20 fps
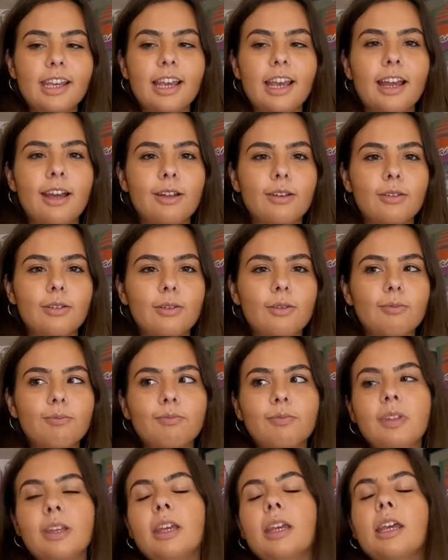I don't know.
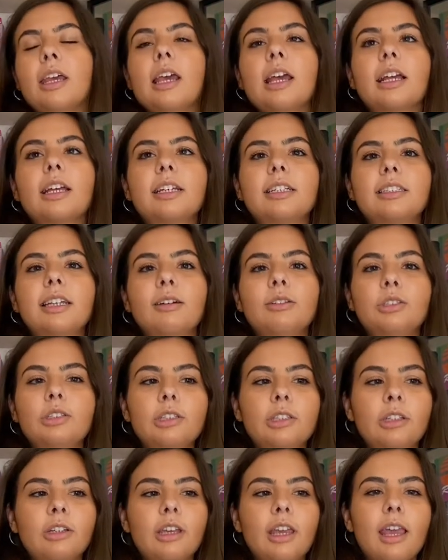Because I was
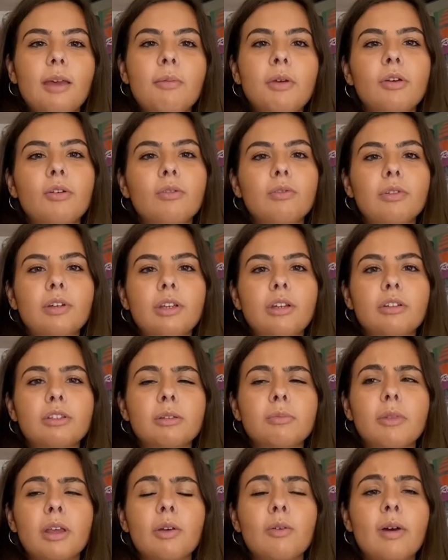just looking at my own videos,
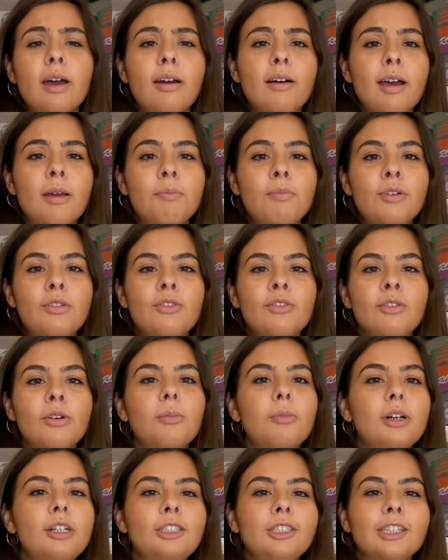I'm like, wow, I put so
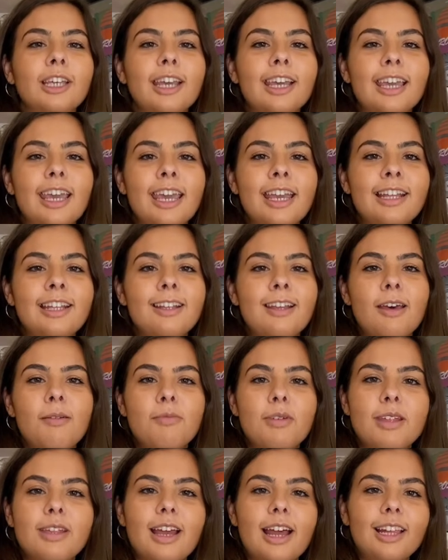much like in-depth
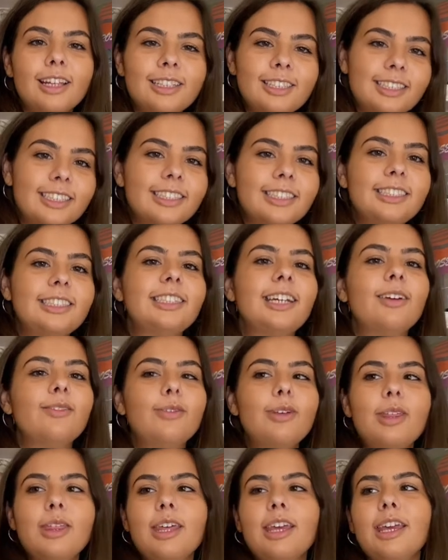analysis into
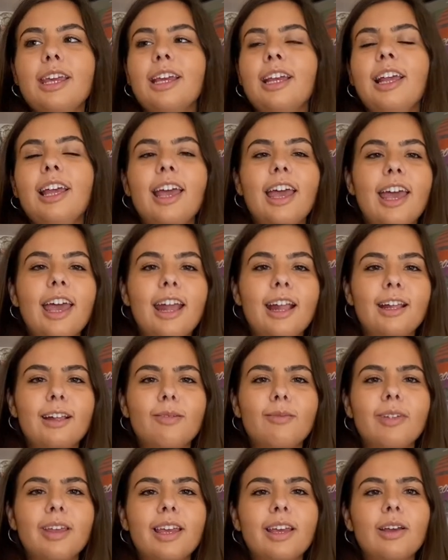everything, and
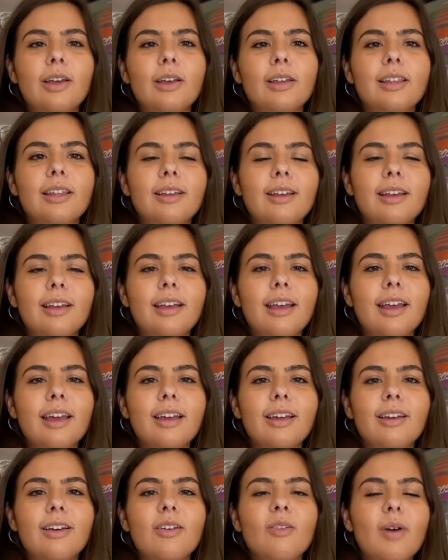I'm like,
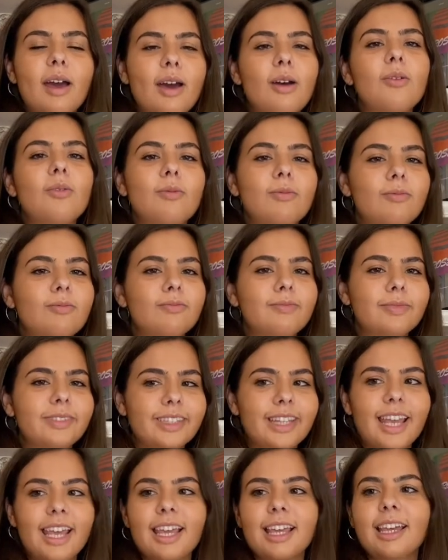wow,
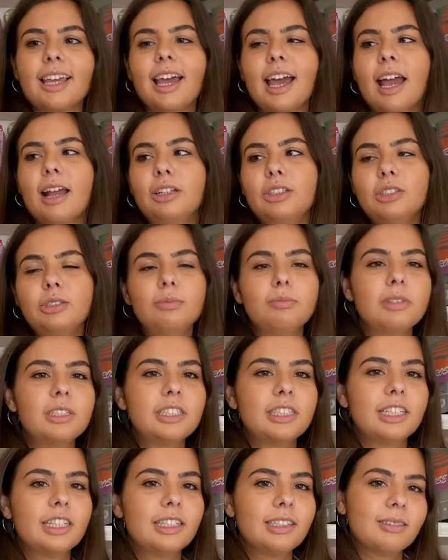like I just
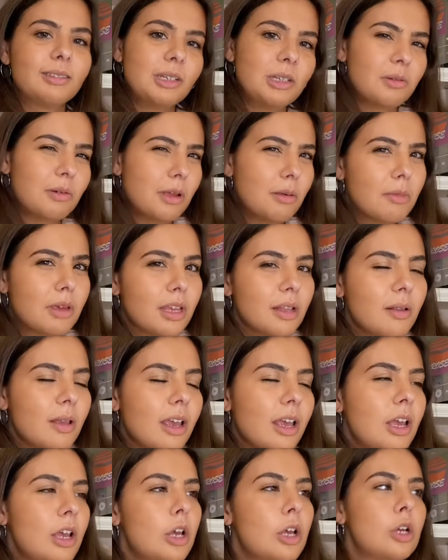miss it, you know what I mean?
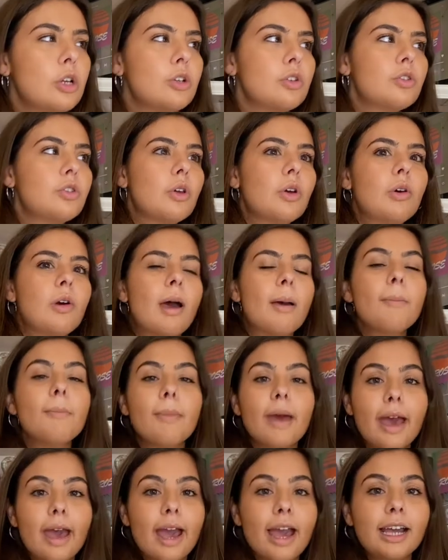So I'm
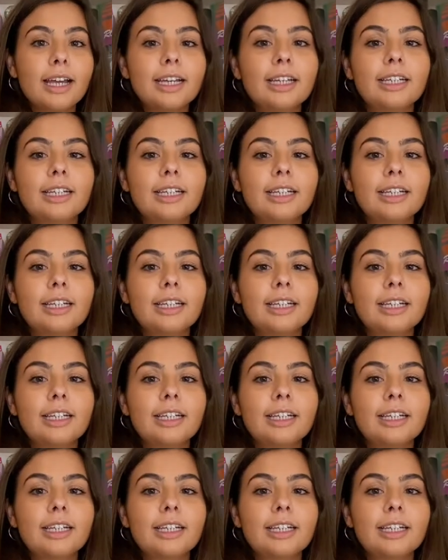back.